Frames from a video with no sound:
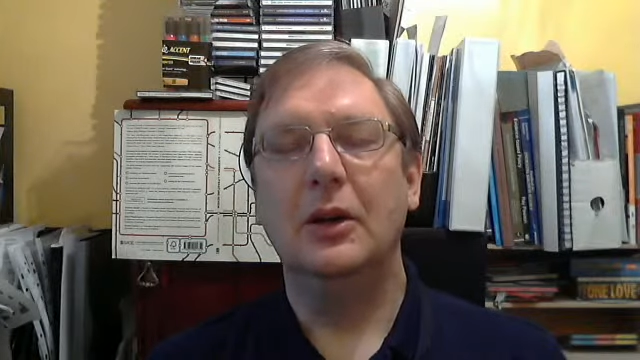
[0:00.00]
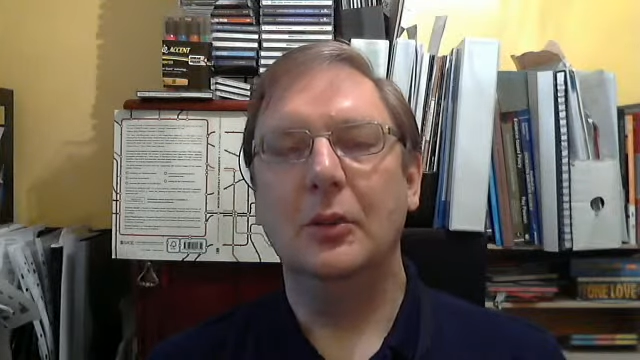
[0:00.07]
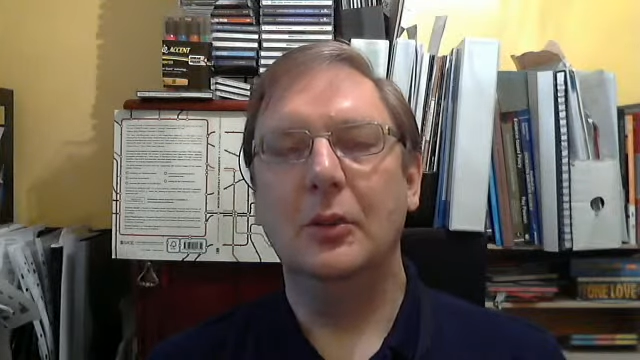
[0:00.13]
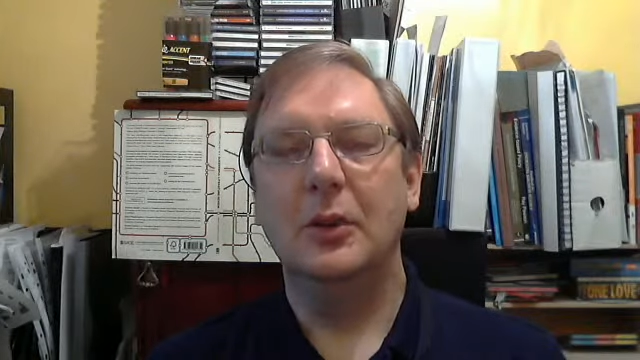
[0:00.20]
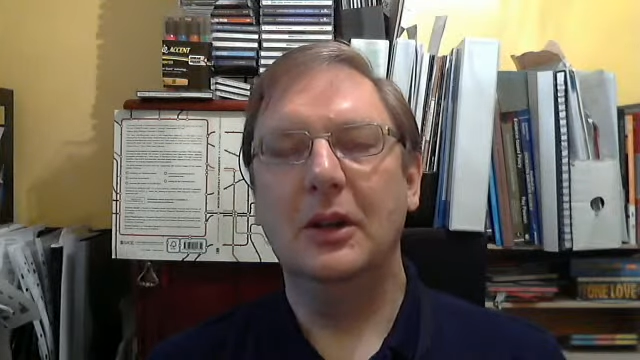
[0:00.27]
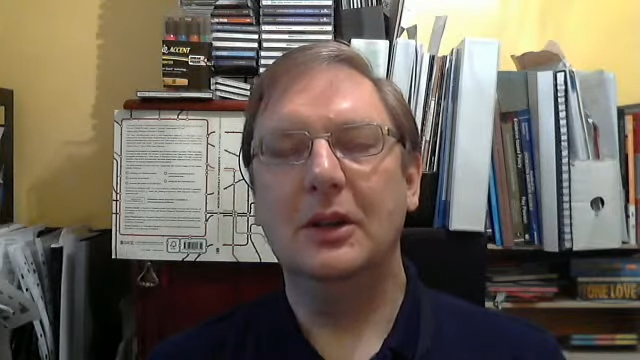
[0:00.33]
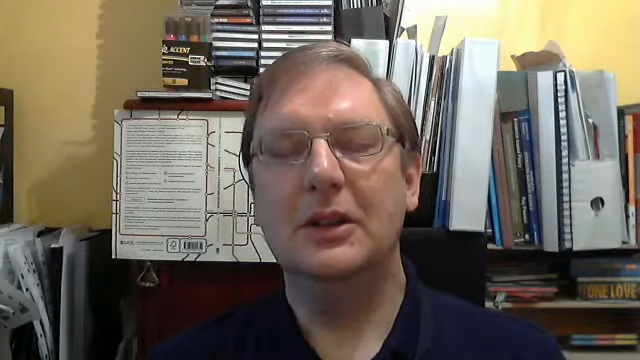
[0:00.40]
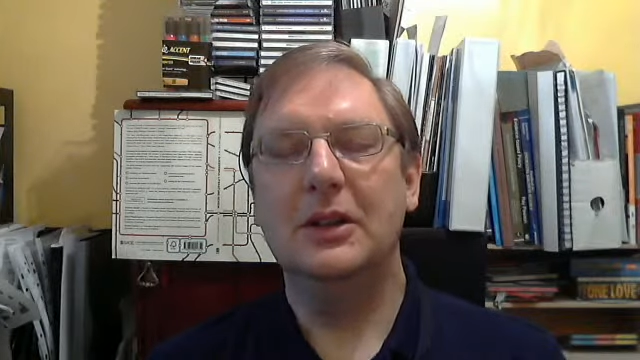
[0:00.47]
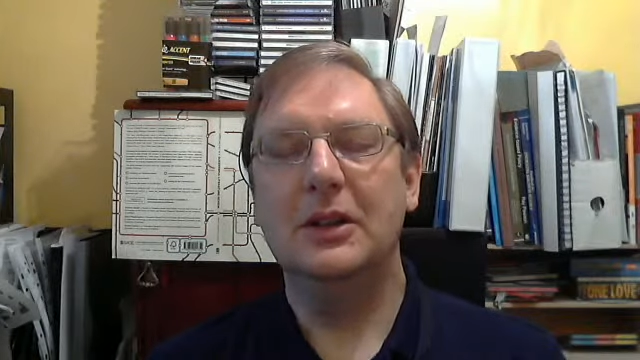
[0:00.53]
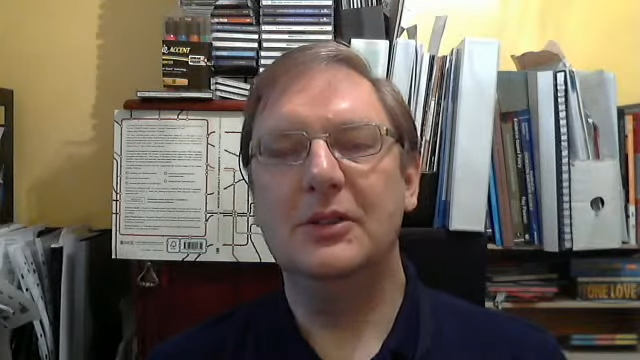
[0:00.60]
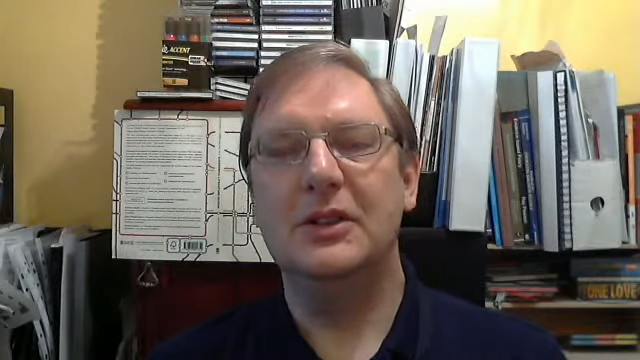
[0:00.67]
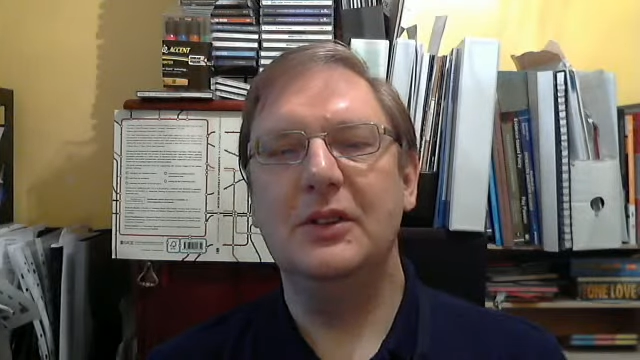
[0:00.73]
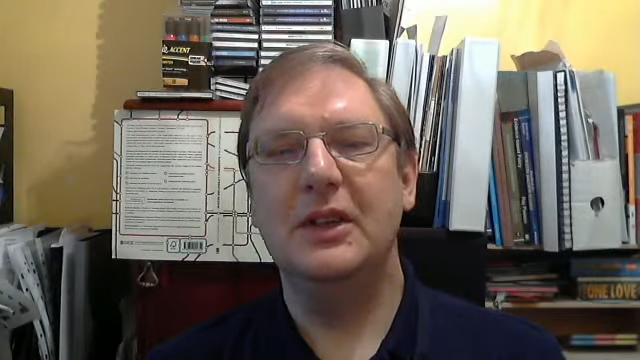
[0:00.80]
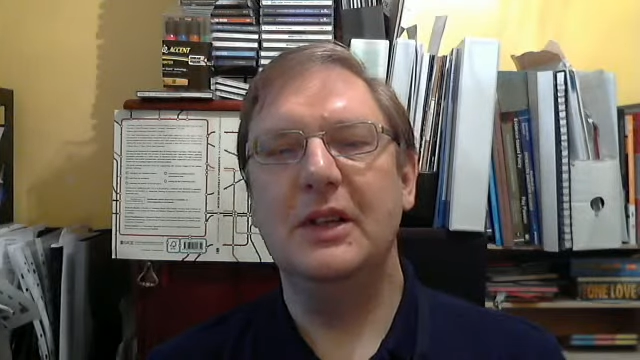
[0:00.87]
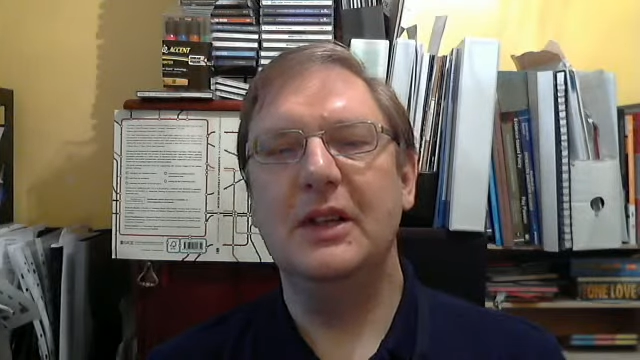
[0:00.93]
Welcome
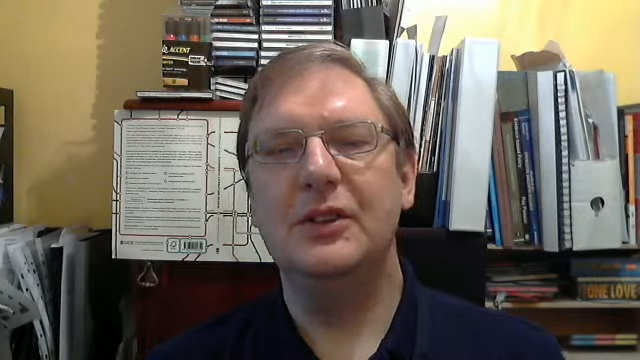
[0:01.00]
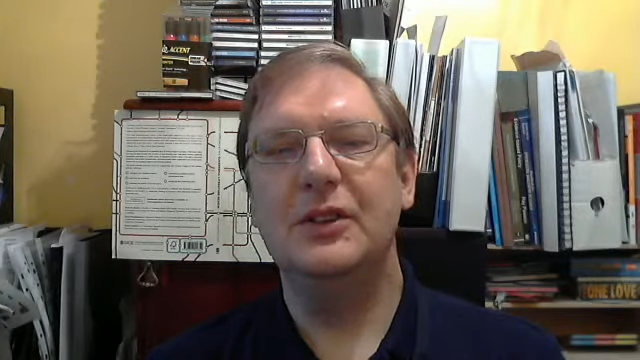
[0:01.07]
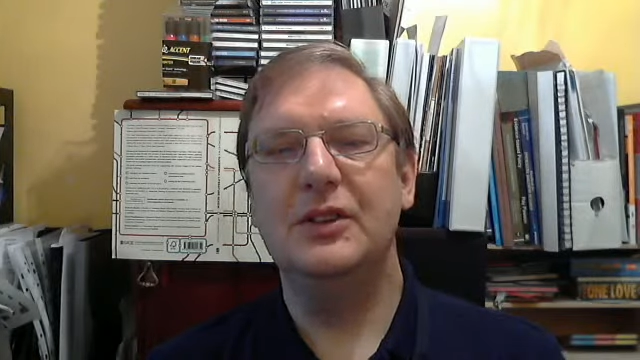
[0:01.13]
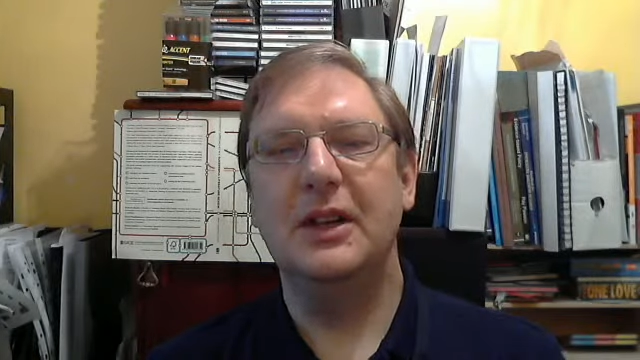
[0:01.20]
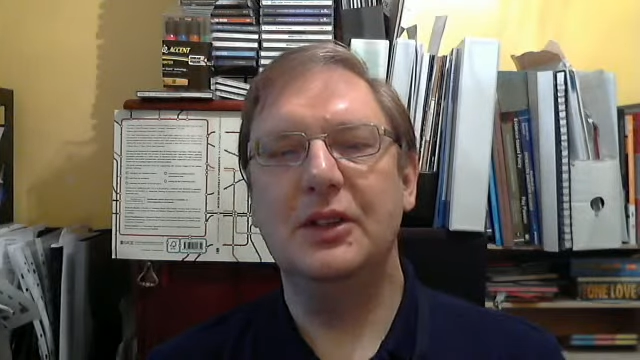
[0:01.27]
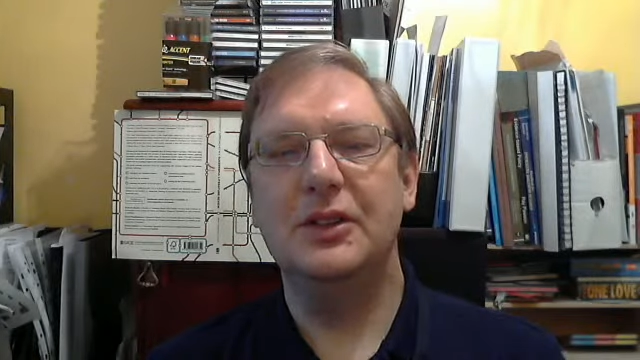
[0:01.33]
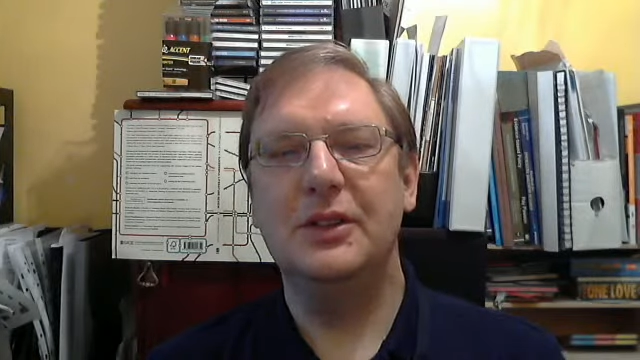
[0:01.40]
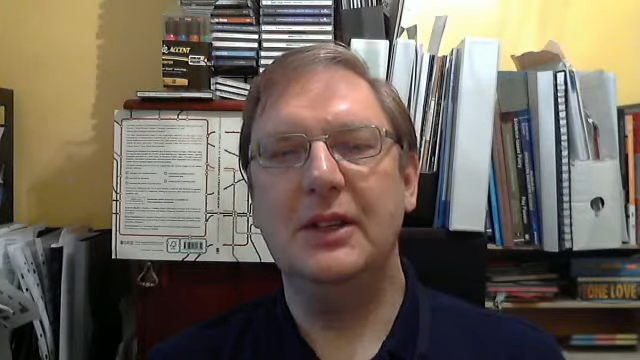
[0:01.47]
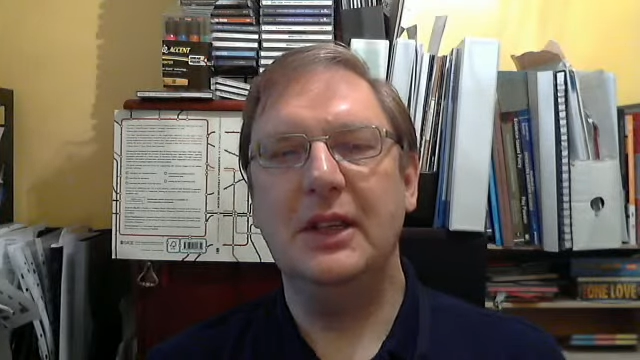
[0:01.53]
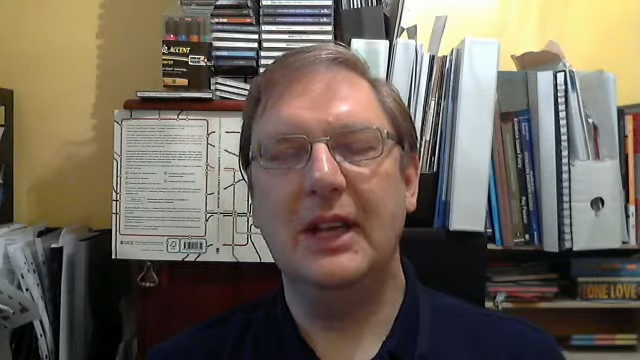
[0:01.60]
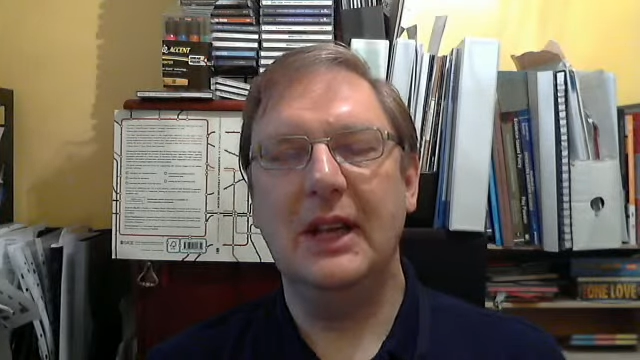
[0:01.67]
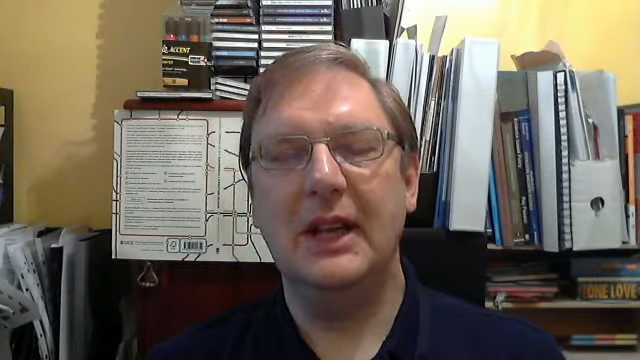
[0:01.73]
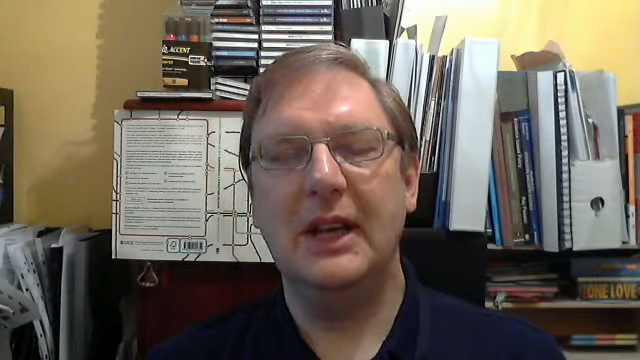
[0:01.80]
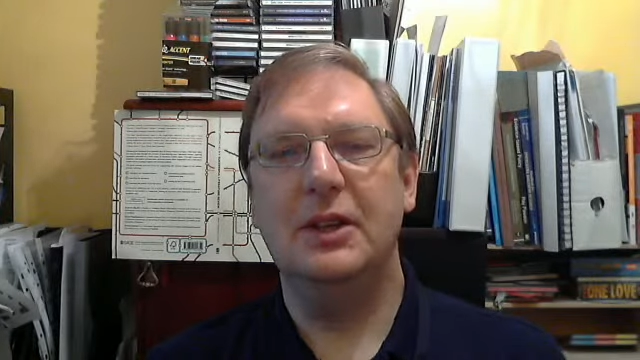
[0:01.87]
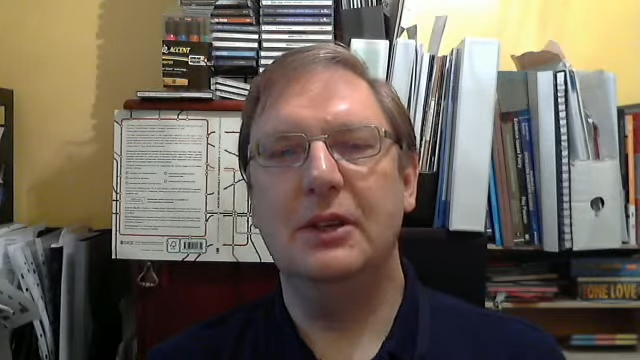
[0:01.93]
to the introductory
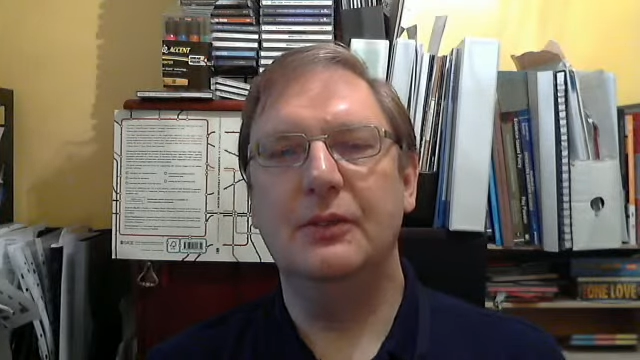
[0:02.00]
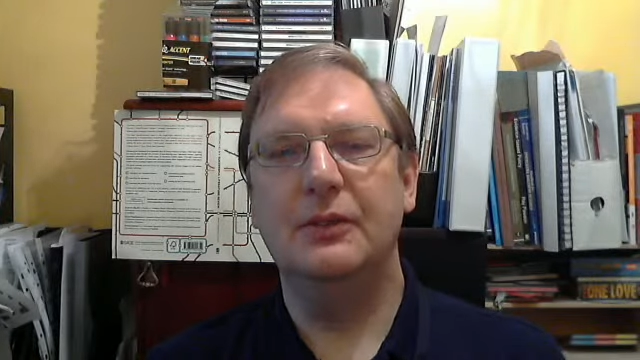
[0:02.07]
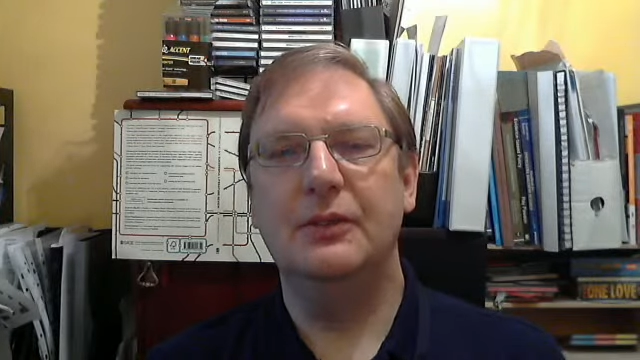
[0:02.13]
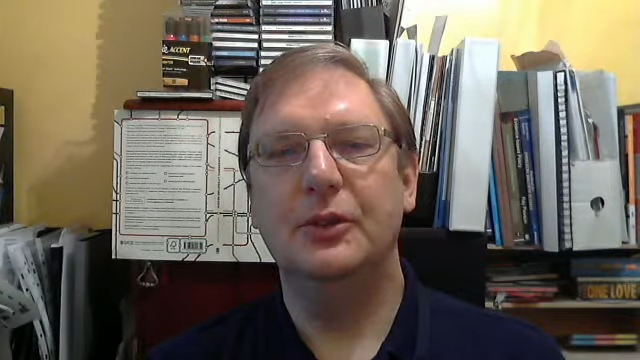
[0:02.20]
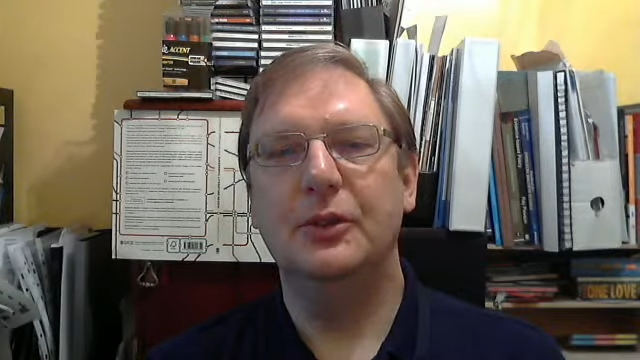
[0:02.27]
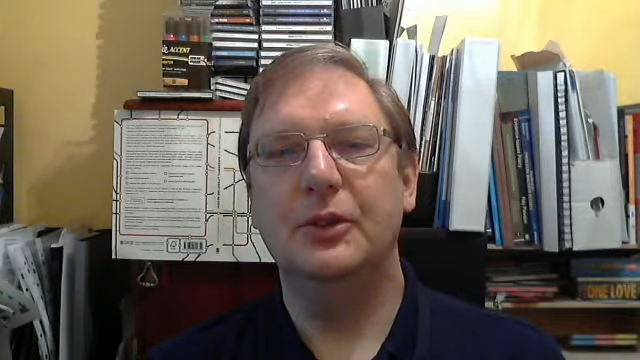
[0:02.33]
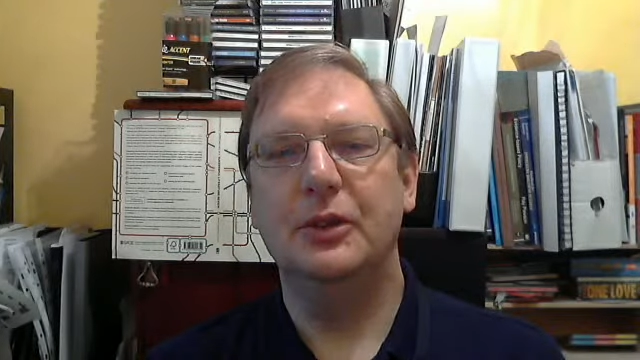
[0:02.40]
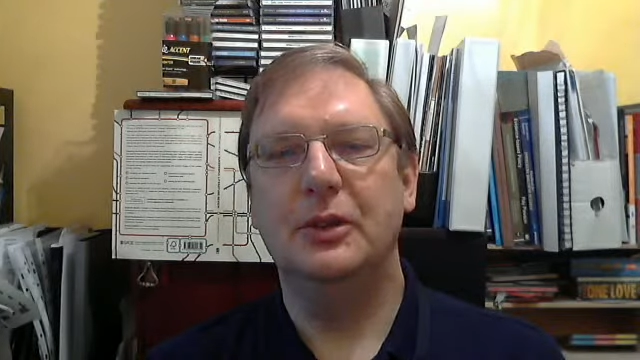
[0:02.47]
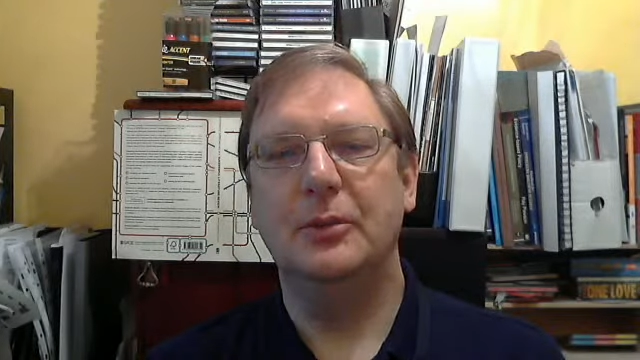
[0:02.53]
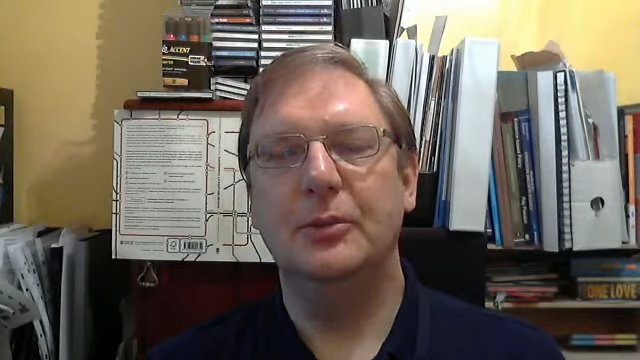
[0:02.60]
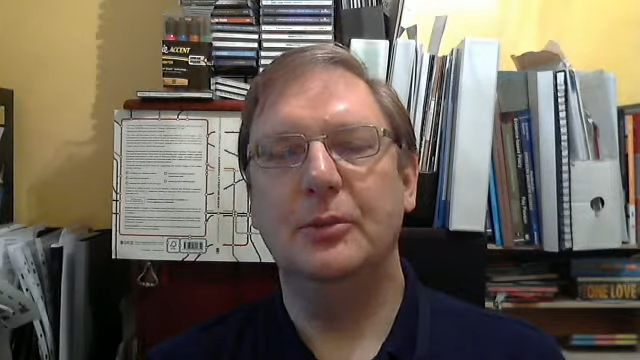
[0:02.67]
lecture for